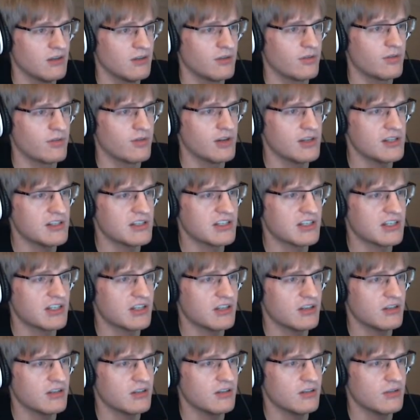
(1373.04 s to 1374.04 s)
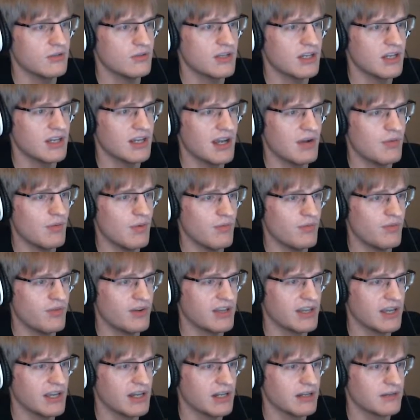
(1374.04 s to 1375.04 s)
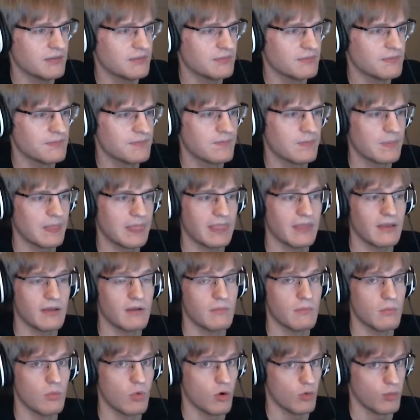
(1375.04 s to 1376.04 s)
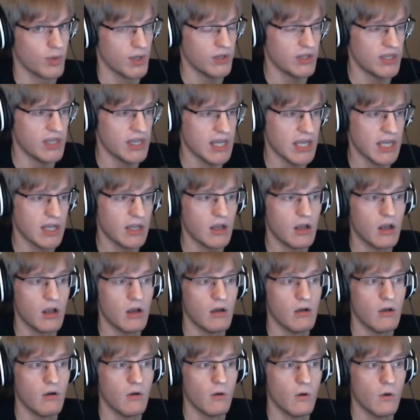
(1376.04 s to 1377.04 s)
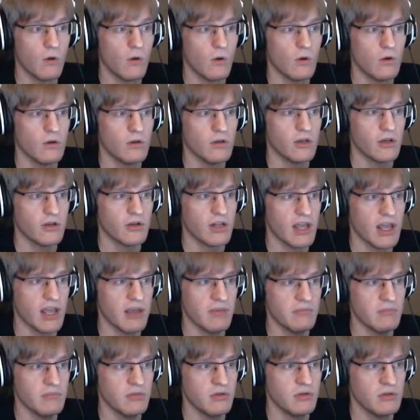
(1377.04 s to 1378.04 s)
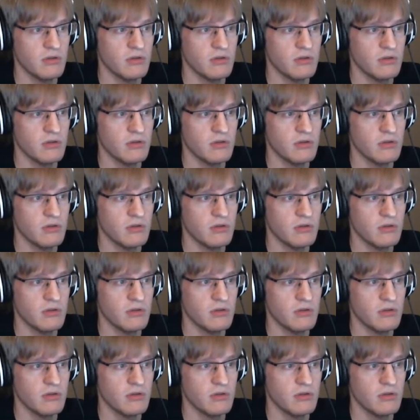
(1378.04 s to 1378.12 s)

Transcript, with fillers: Frisk? Okay, I won't forget it. Or will he? Your name?